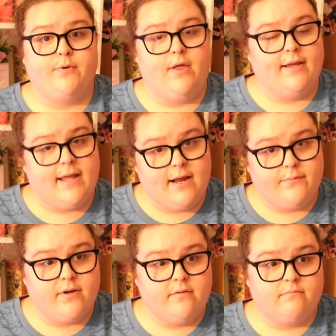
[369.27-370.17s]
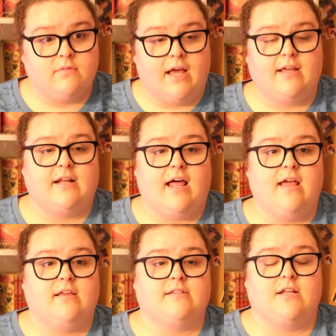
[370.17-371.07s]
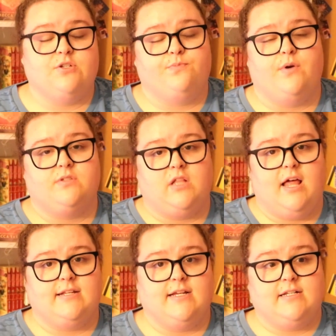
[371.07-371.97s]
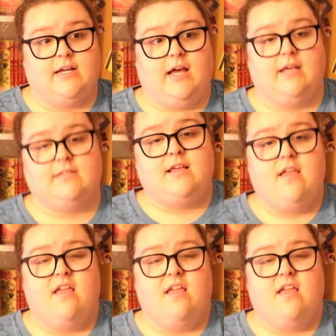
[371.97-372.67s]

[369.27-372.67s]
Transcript: on camera, not gonna lie, because I do post a lot of TikToks.